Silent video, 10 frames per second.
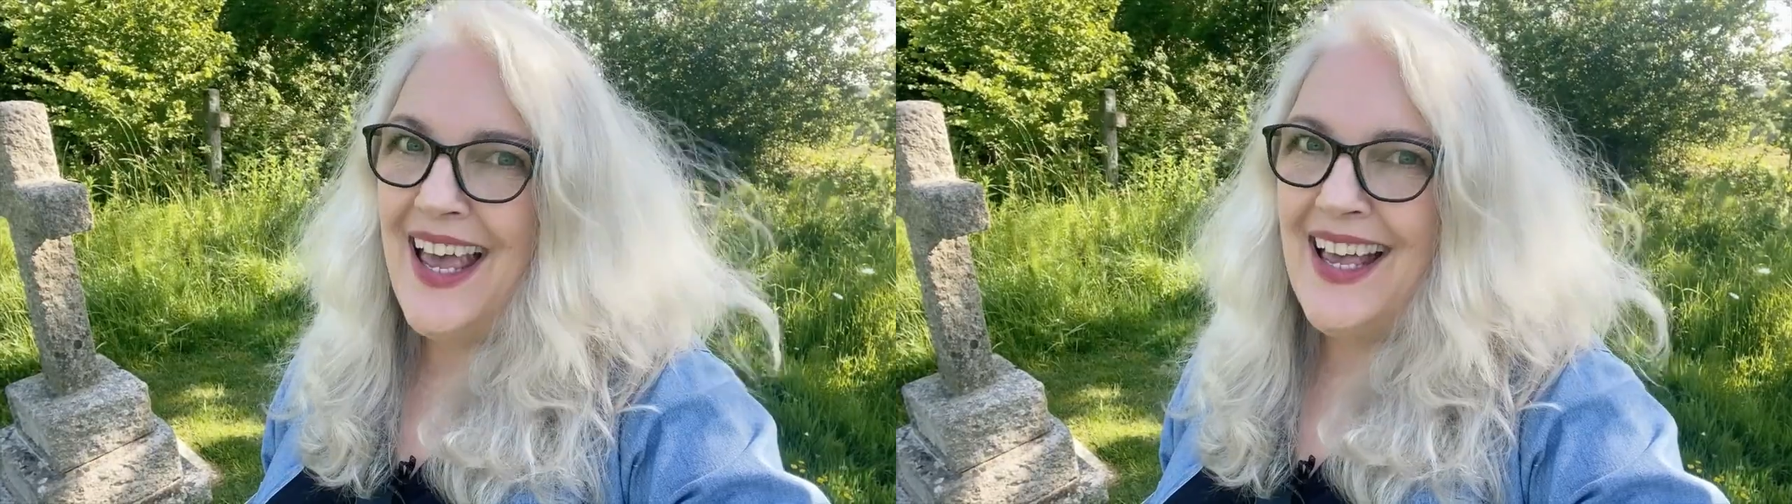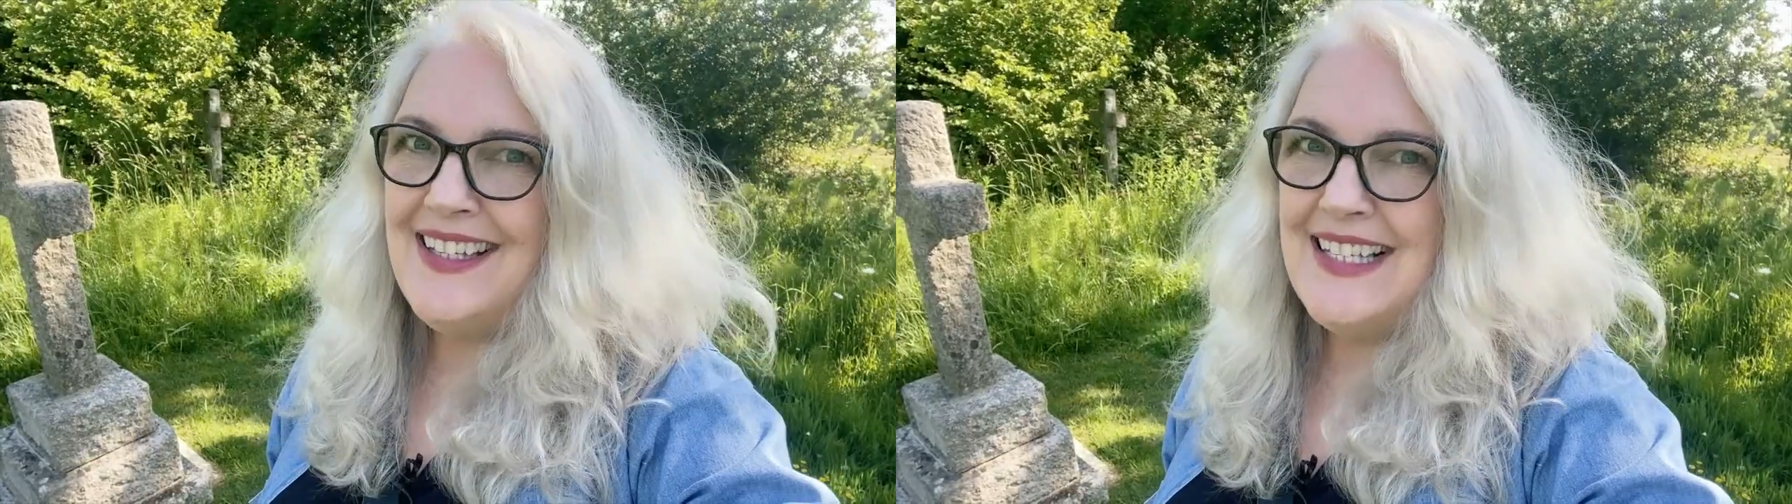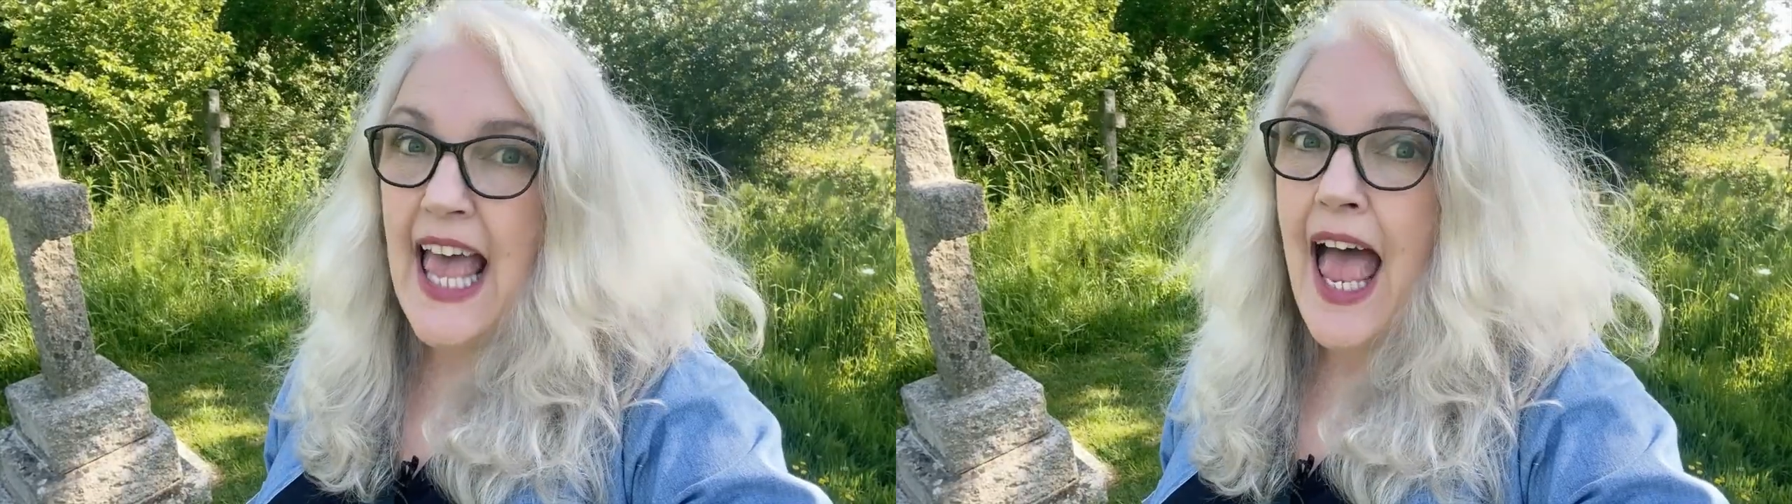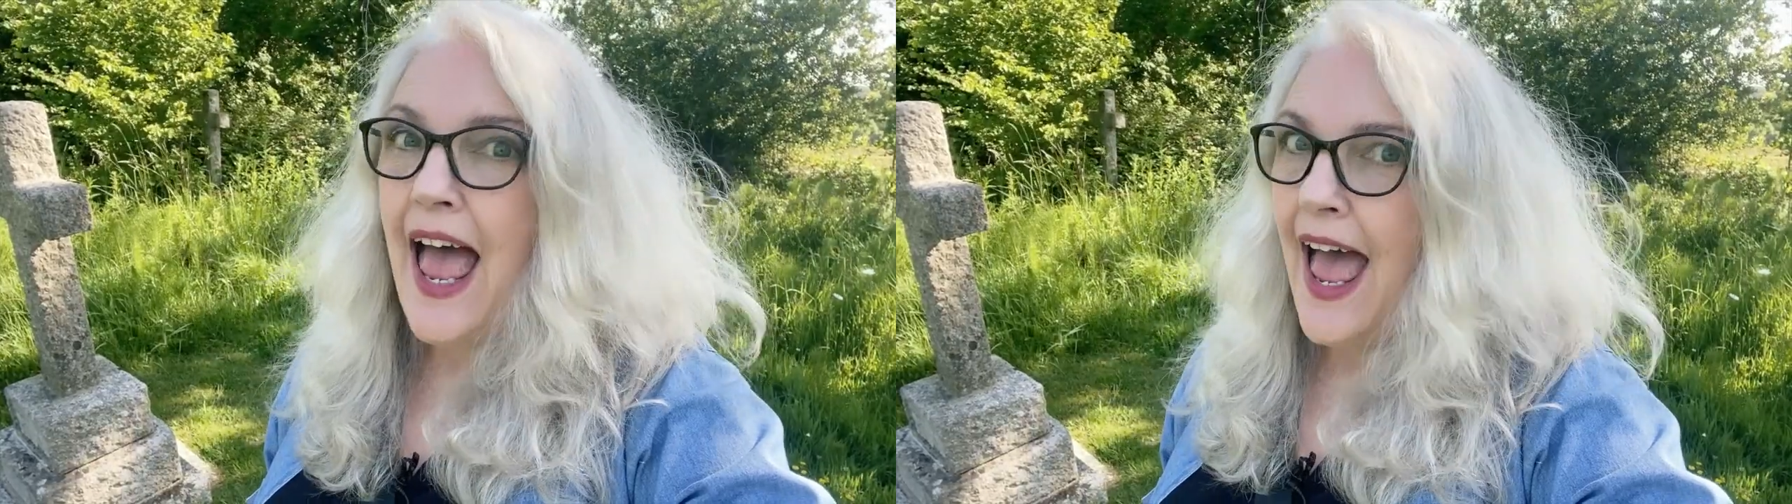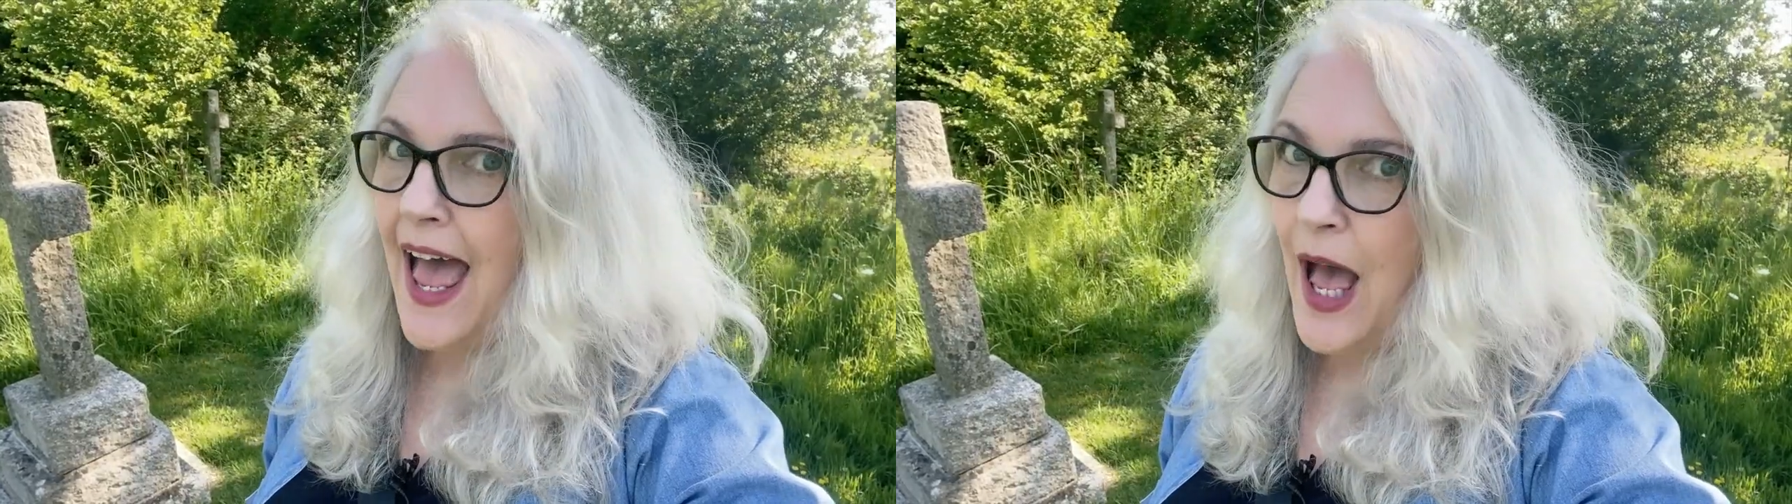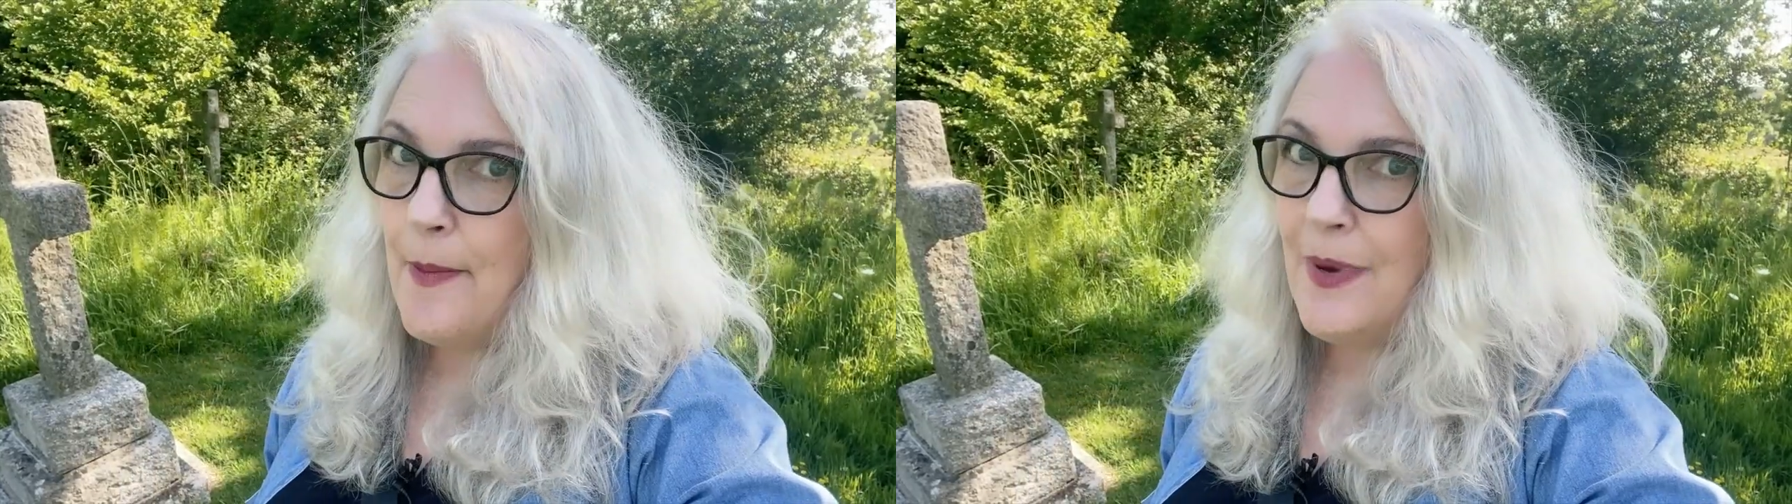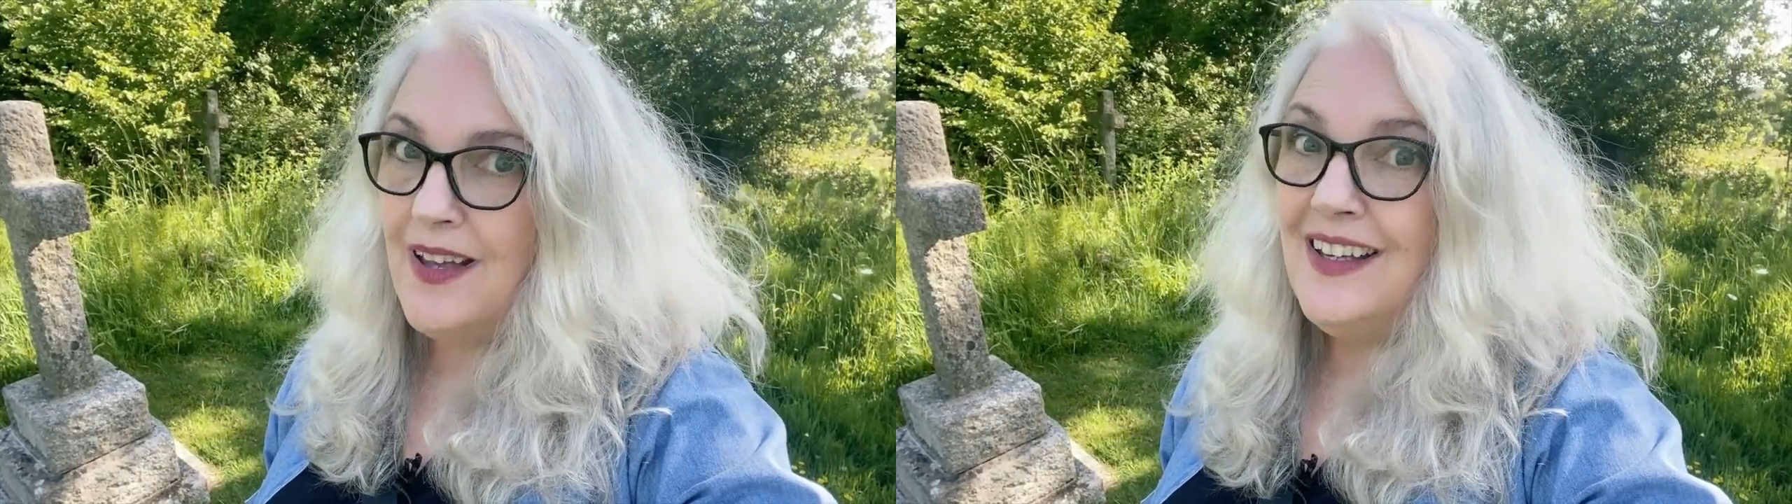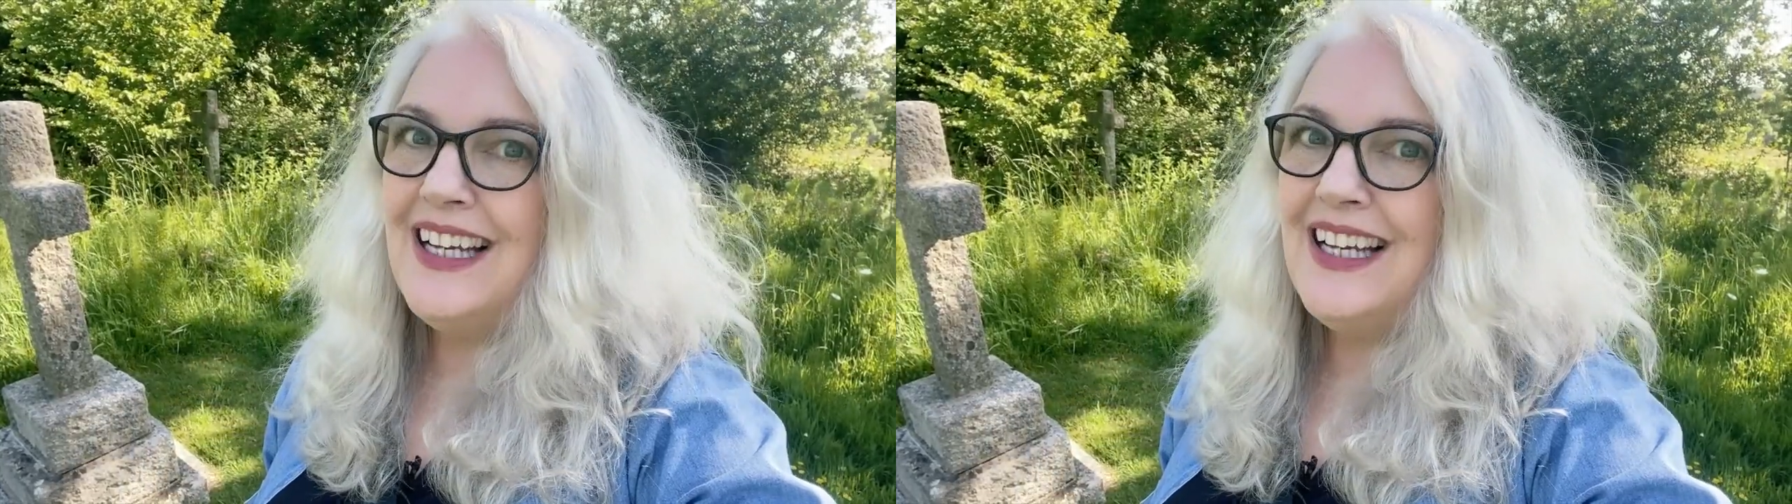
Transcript: as hammer